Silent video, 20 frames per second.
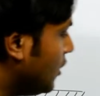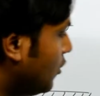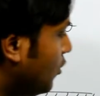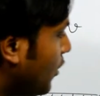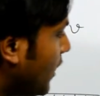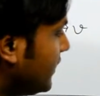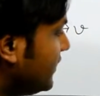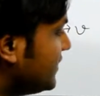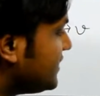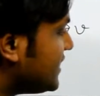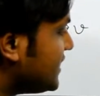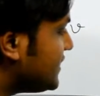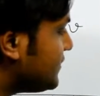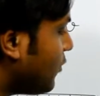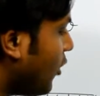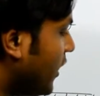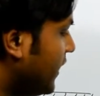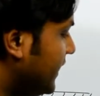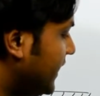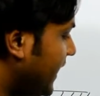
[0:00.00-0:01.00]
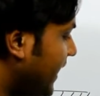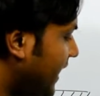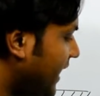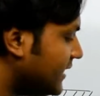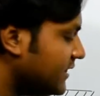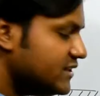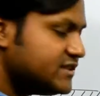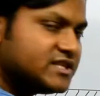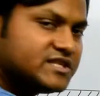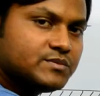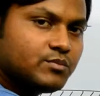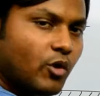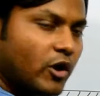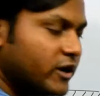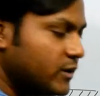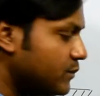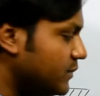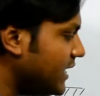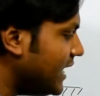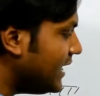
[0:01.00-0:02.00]
where this is point A and this is
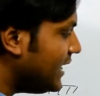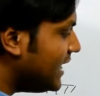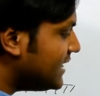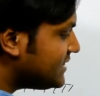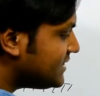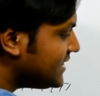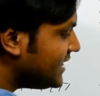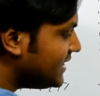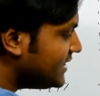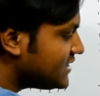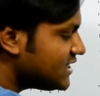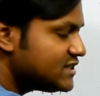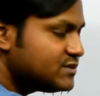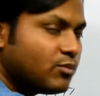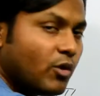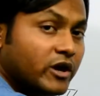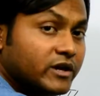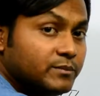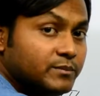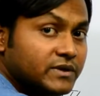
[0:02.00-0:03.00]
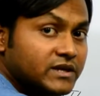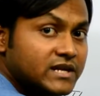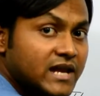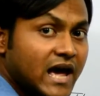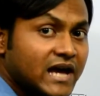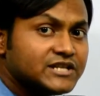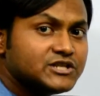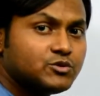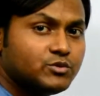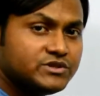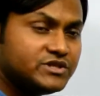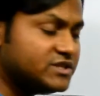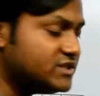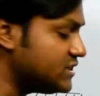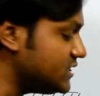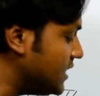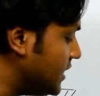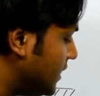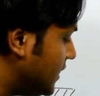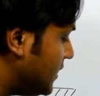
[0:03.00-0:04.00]
point B, and let's say this is point B dash, which
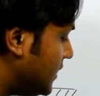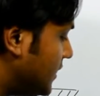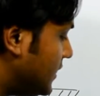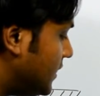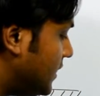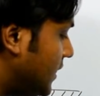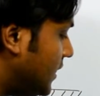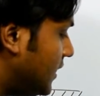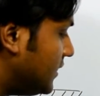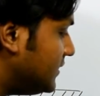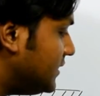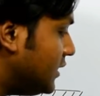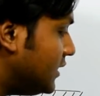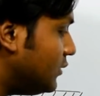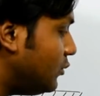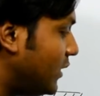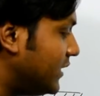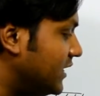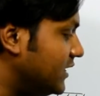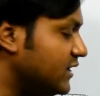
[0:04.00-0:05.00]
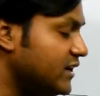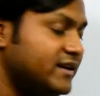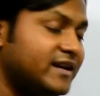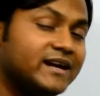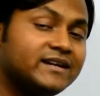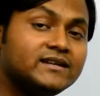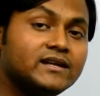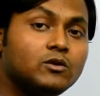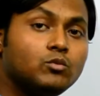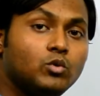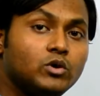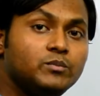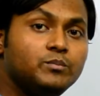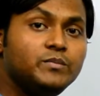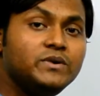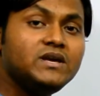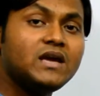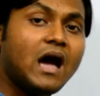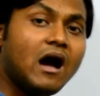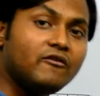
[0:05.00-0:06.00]
is where the detector would
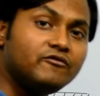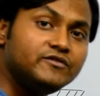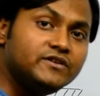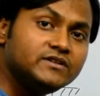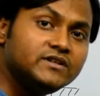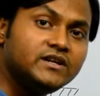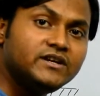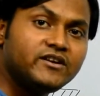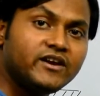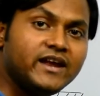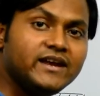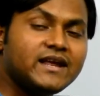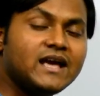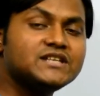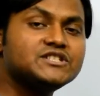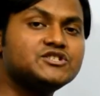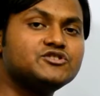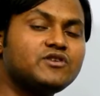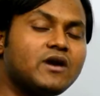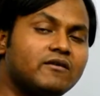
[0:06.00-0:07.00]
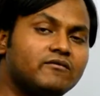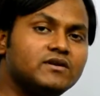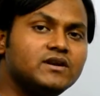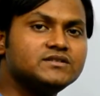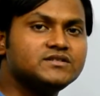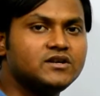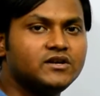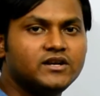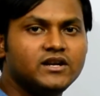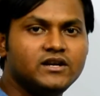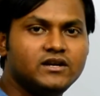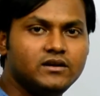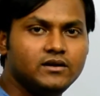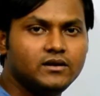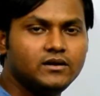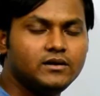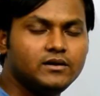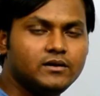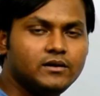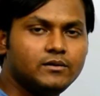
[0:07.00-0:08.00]
be after the train has traveled a certain
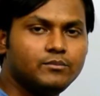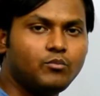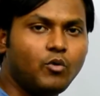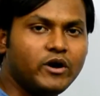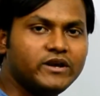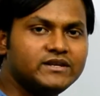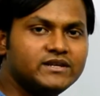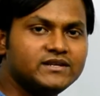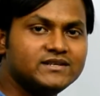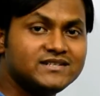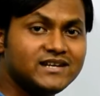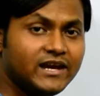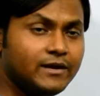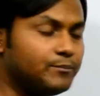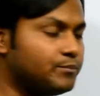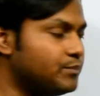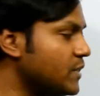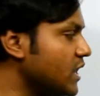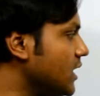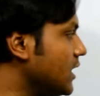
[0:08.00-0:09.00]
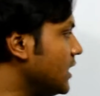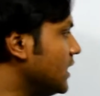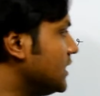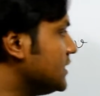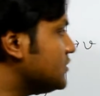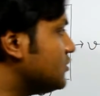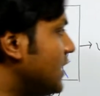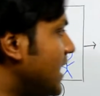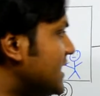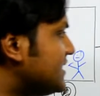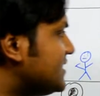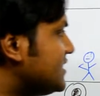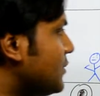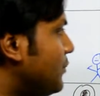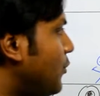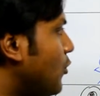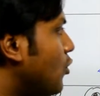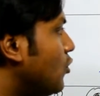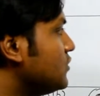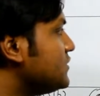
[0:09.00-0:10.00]
point in time. So let's
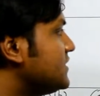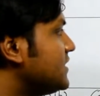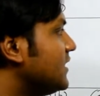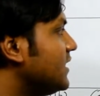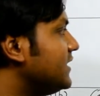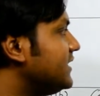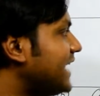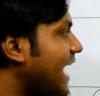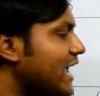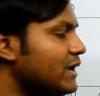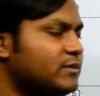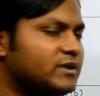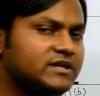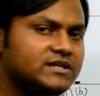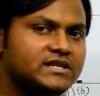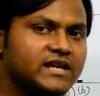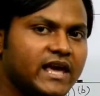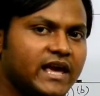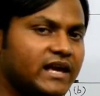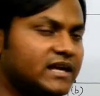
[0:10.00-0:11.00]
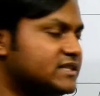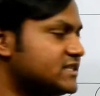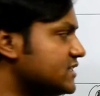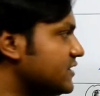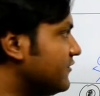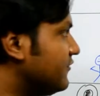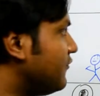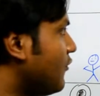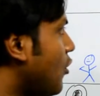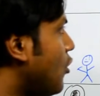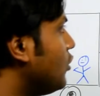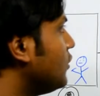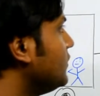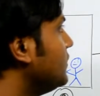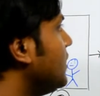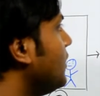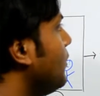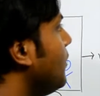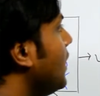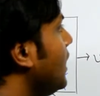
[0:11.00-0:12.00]
suppose that the time it takes for
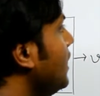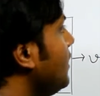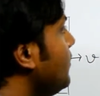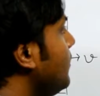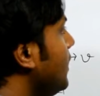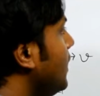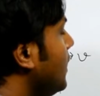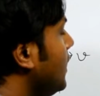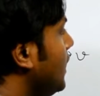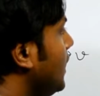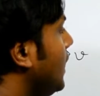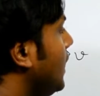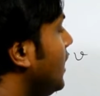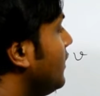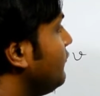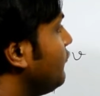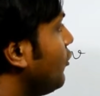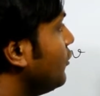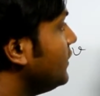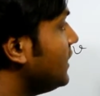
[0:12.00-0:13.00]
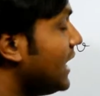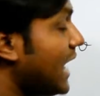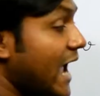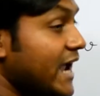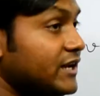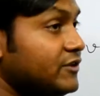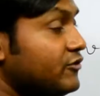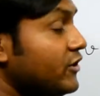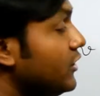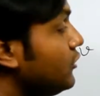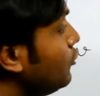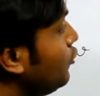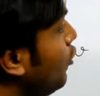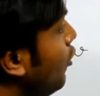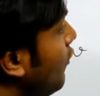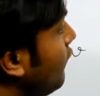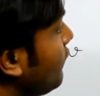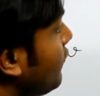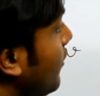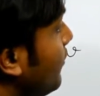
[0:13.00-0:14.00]
the bulb for the light ray to
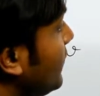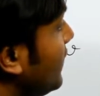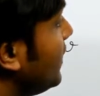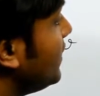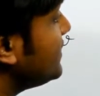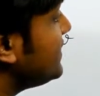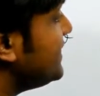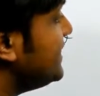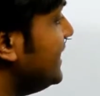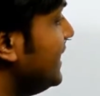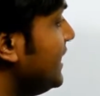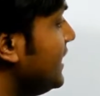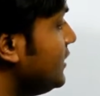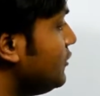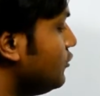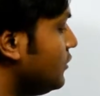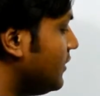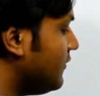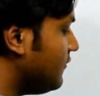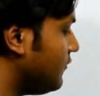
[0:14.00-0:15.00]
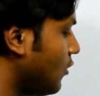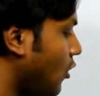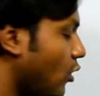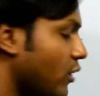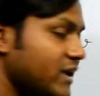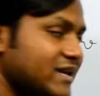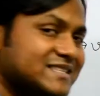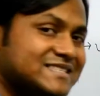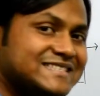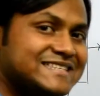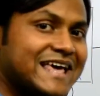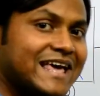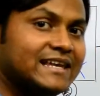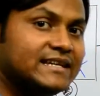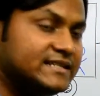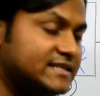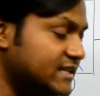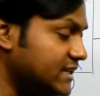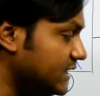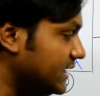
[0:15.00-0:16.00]
go from the ceiling to the floor is
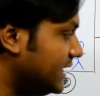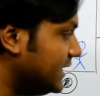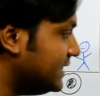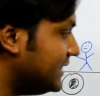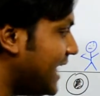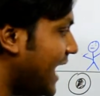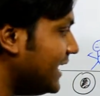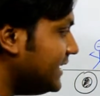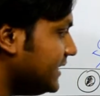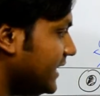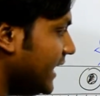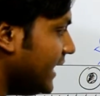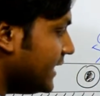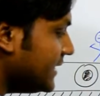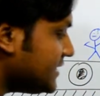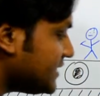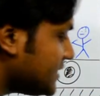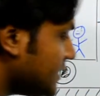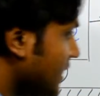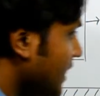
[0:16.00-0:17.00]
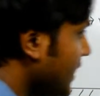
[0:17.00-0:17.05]
del T. In that case,